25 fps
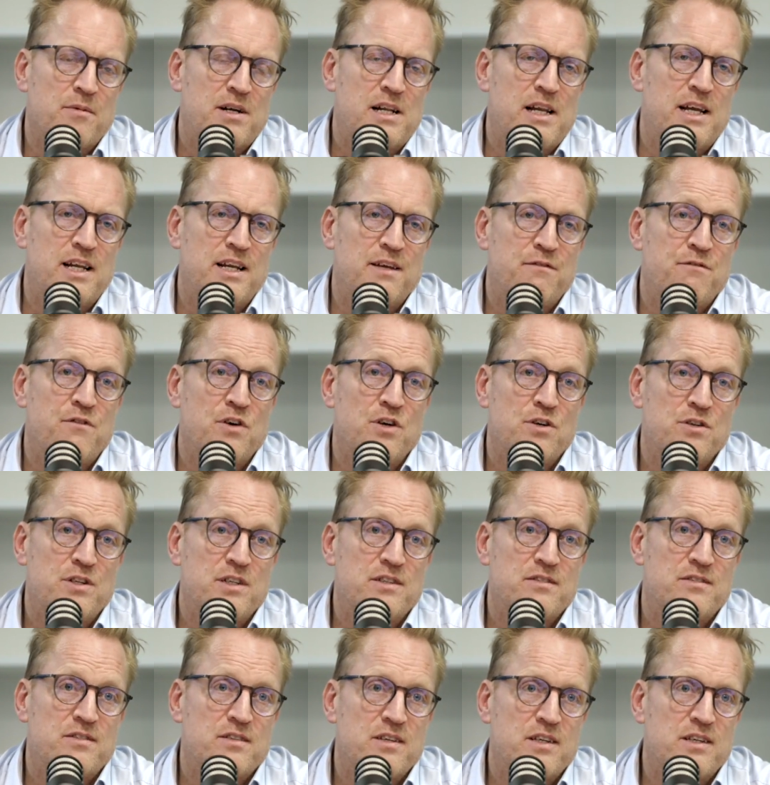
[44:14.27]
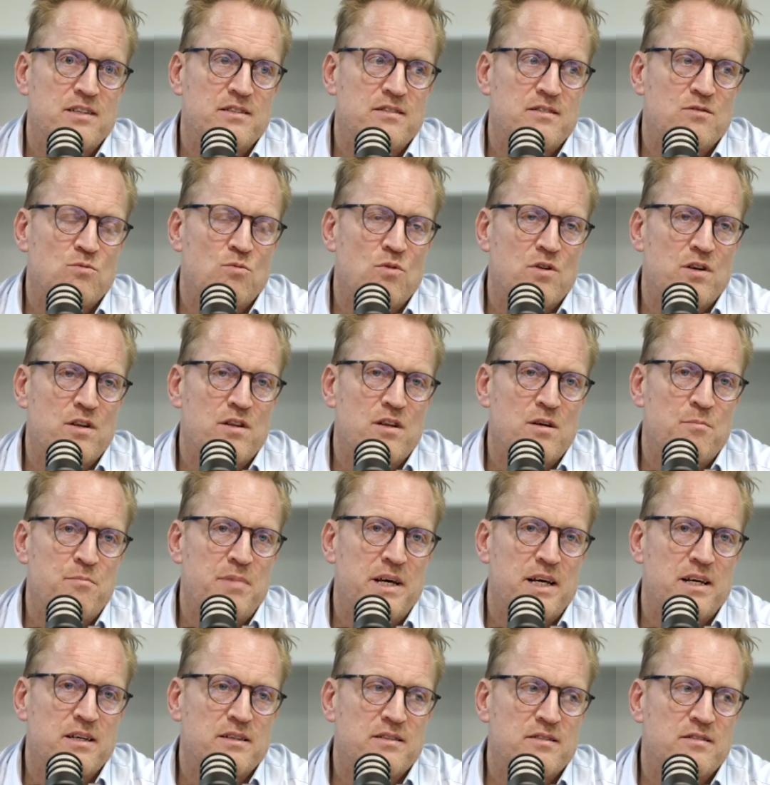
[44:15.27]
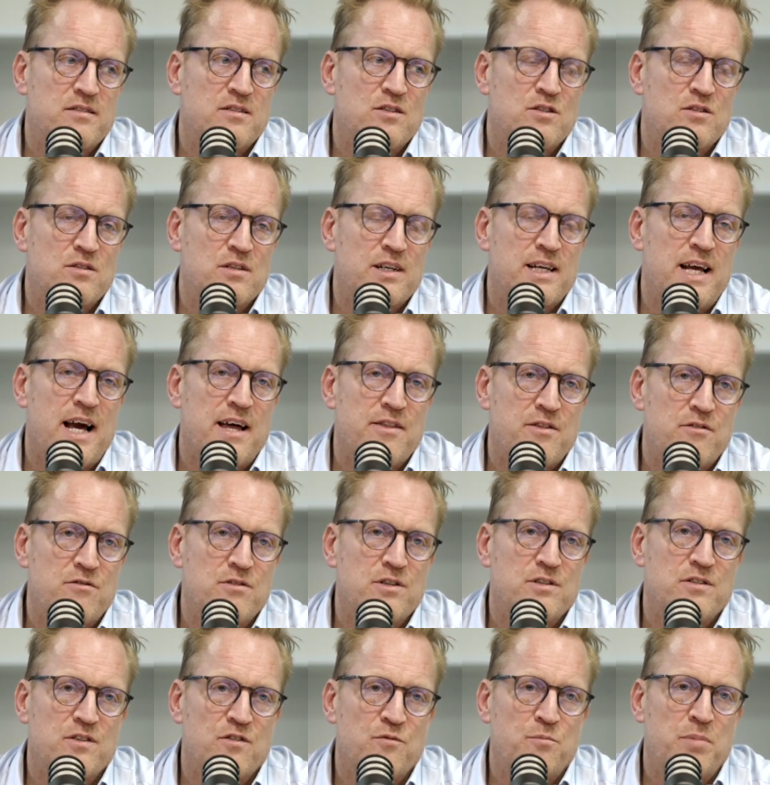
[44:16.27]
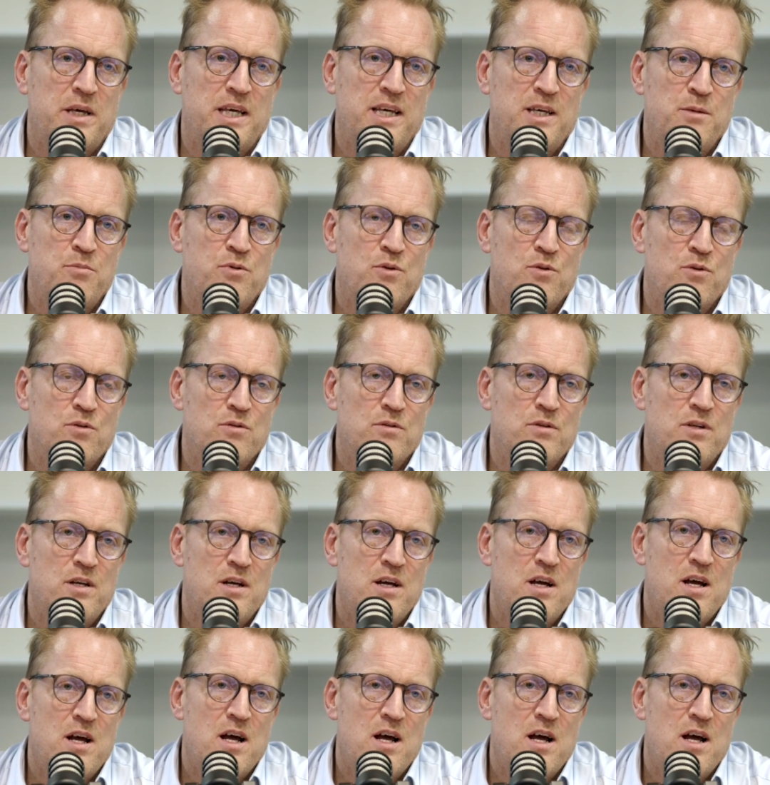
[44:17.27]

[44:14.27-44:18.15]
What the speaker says: clearly food is one of the biggest gatherers of people.